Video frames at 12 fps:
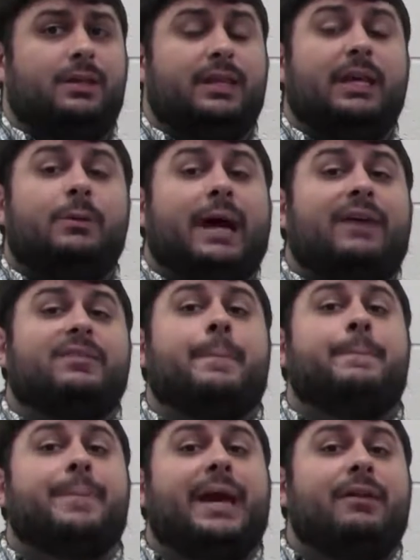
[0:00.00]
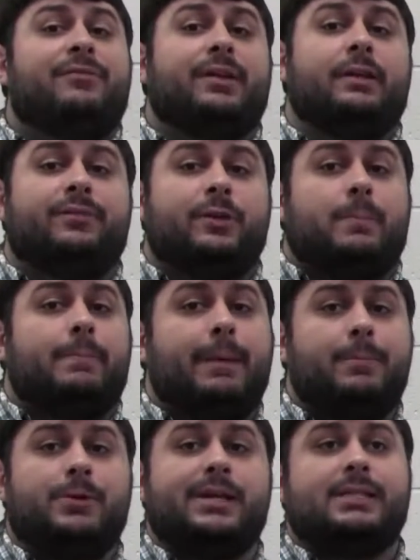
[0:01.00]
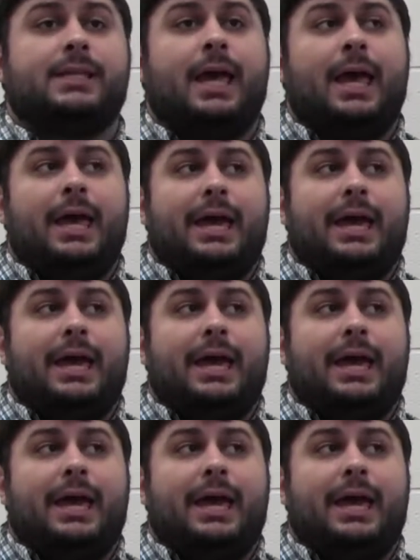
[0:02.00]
They don't have the benefit of your memories,